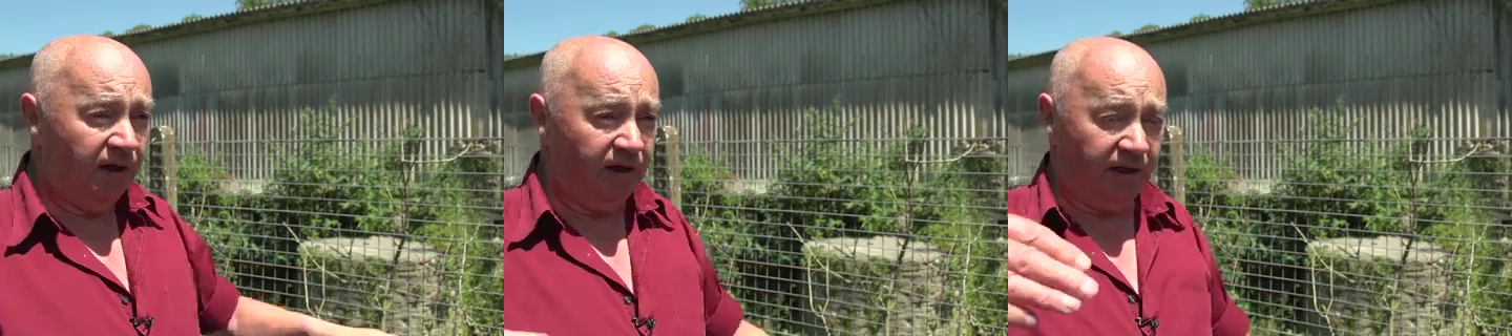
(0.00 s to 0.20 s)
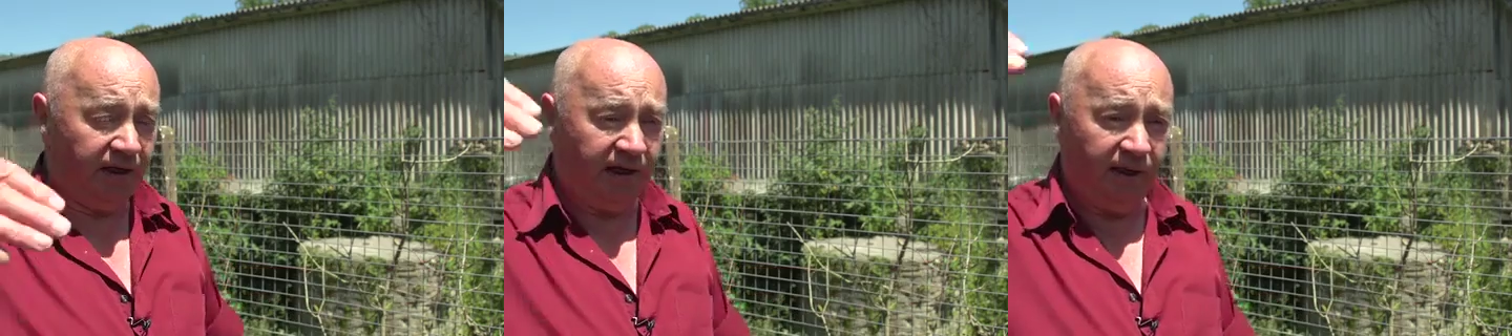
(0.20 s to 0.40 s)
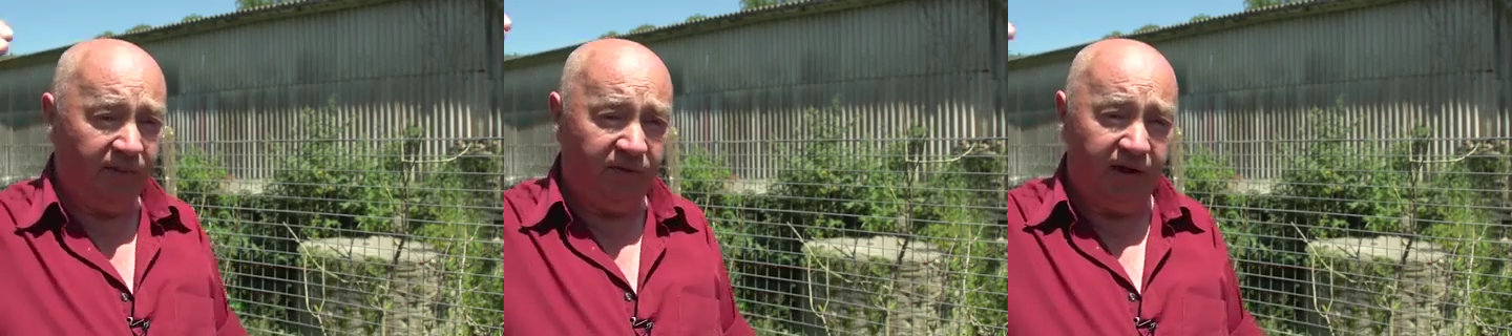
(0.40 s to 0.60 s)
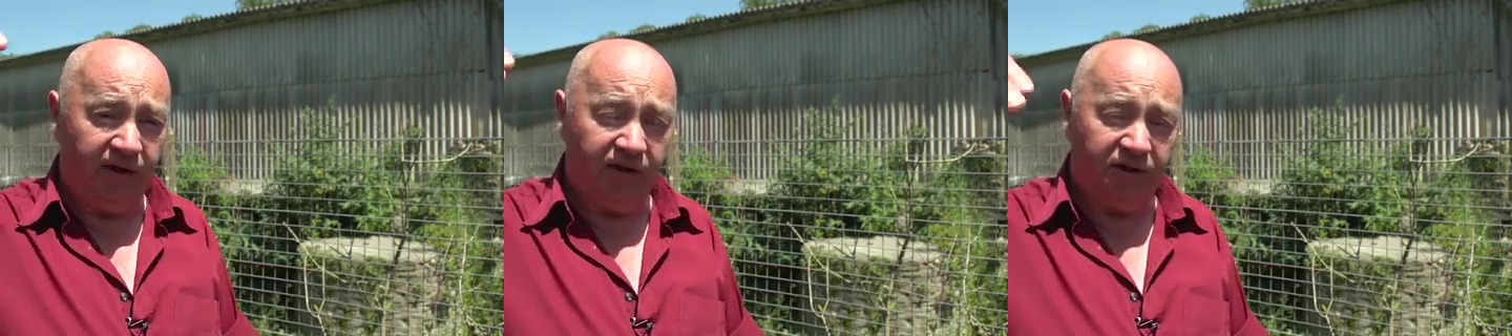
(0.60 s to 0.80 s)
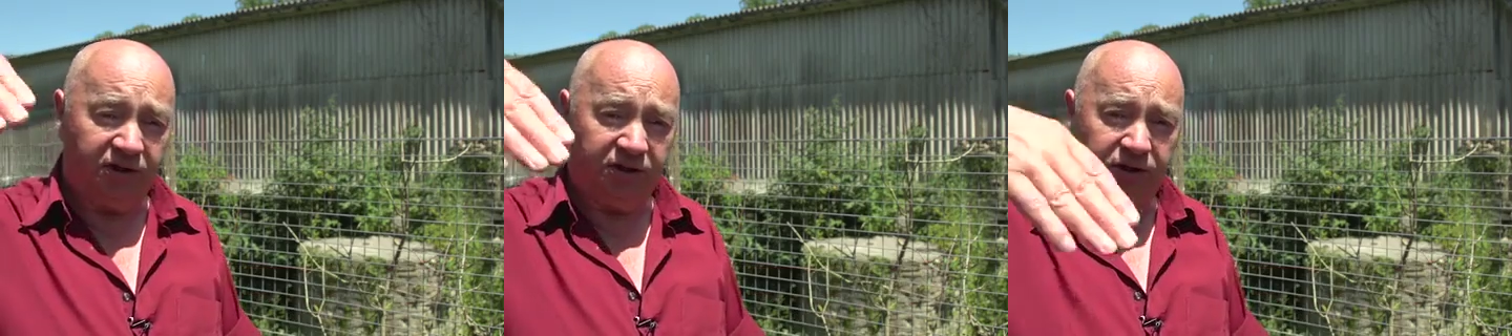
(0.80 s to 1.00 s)
and it came
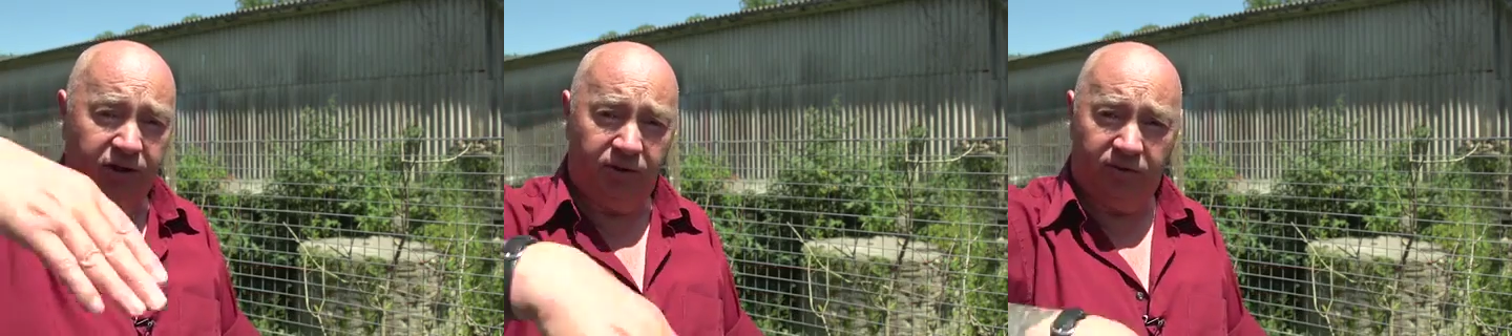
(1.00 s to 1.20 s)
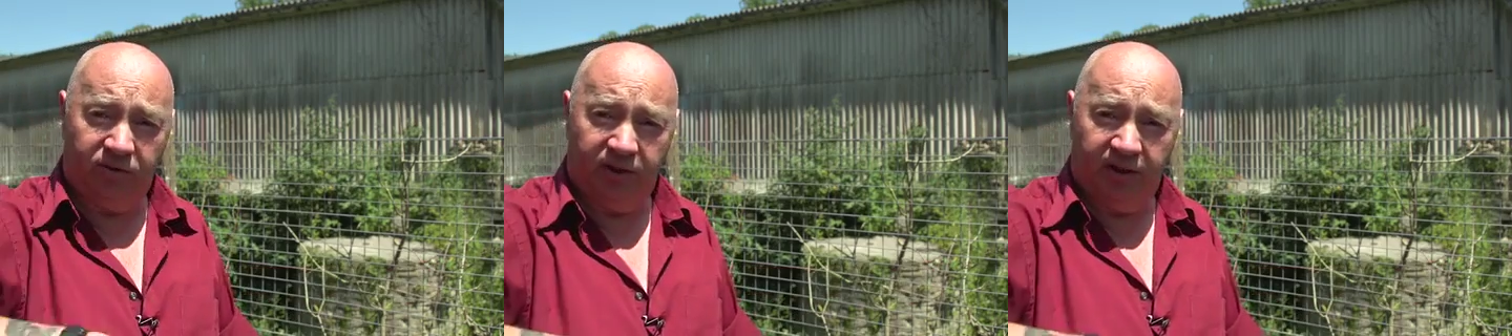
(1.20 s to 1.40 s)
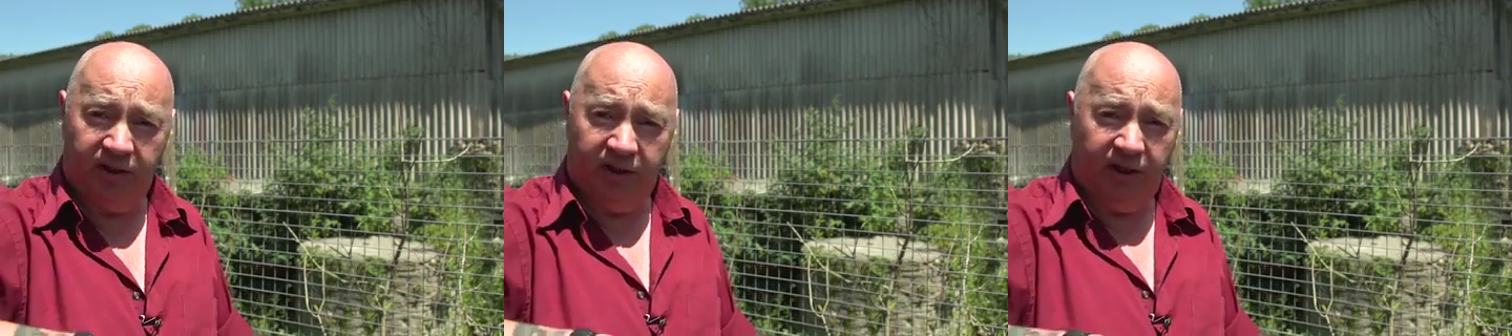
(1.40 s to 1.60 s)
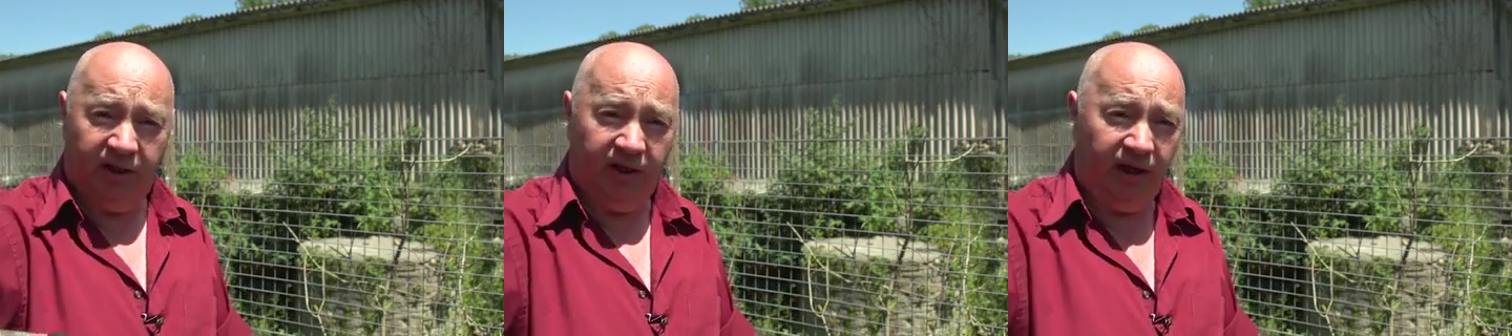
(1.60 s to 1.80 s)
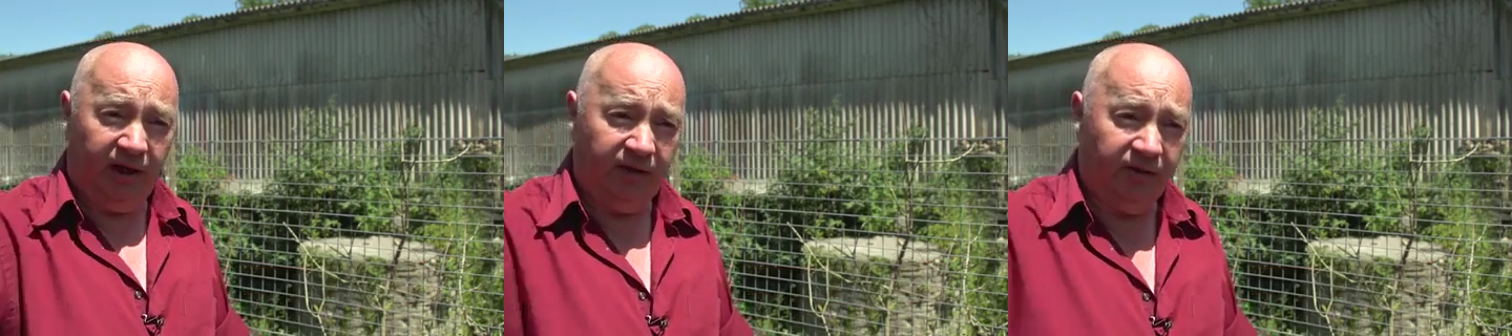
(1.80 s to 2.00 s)
down the chute
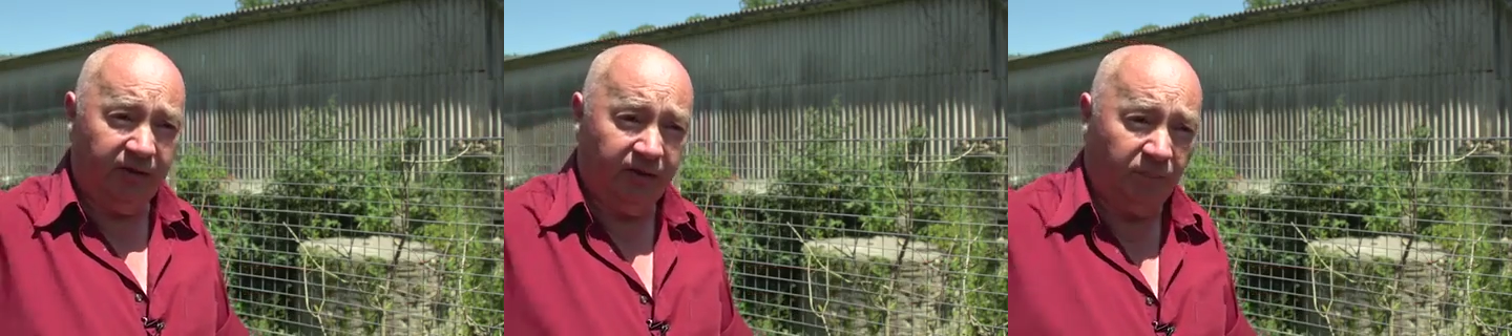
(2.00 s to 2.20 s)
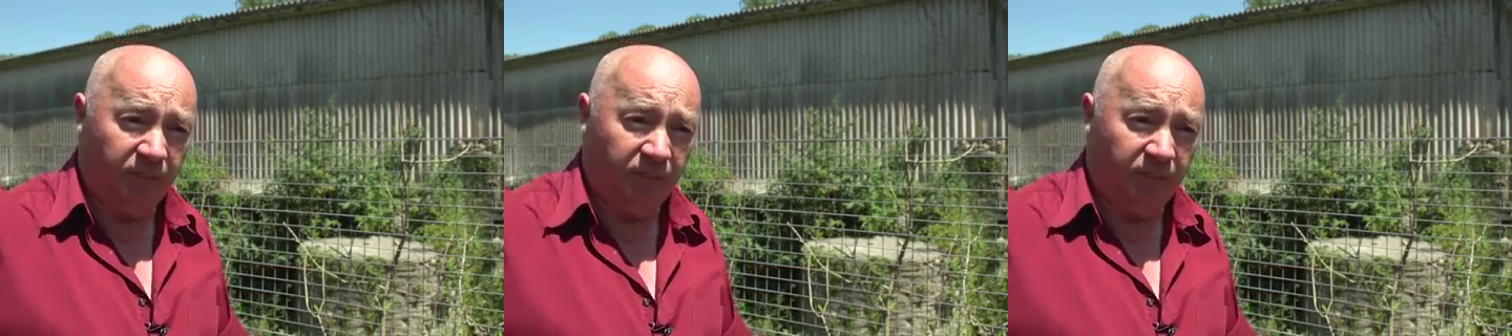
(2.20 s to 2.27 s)
into